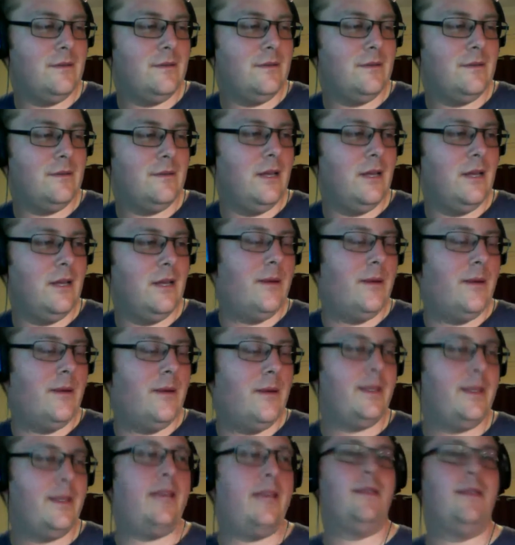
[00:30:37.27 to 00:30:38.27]

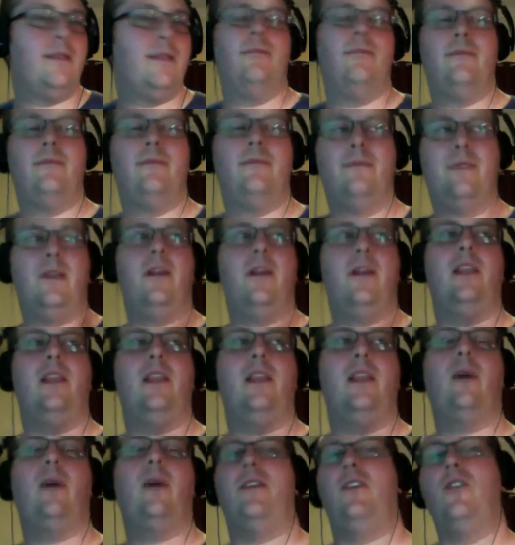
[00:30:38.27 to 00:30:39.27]
The
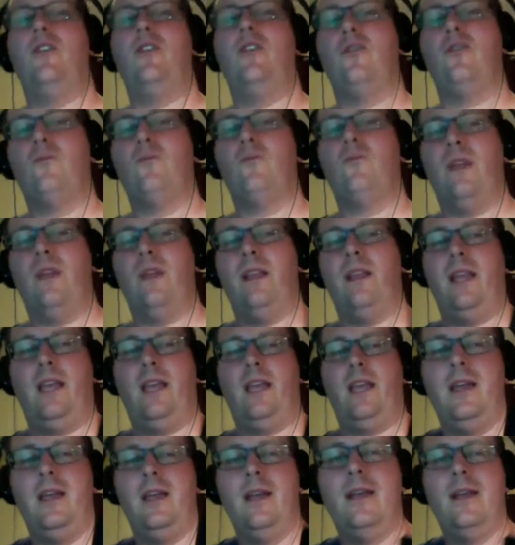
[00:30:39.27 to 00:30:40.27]
only way that you can
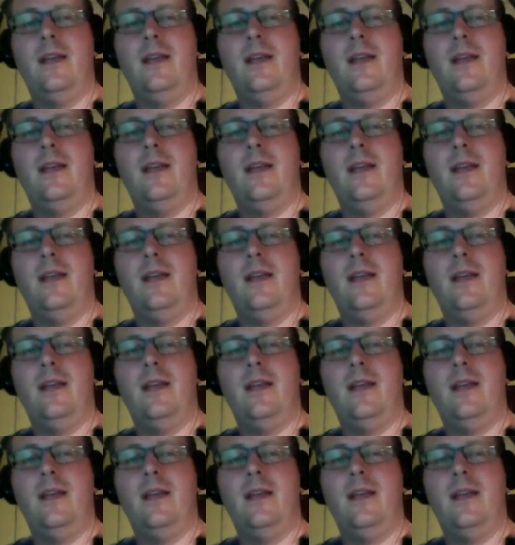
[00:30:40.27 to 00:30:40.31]
really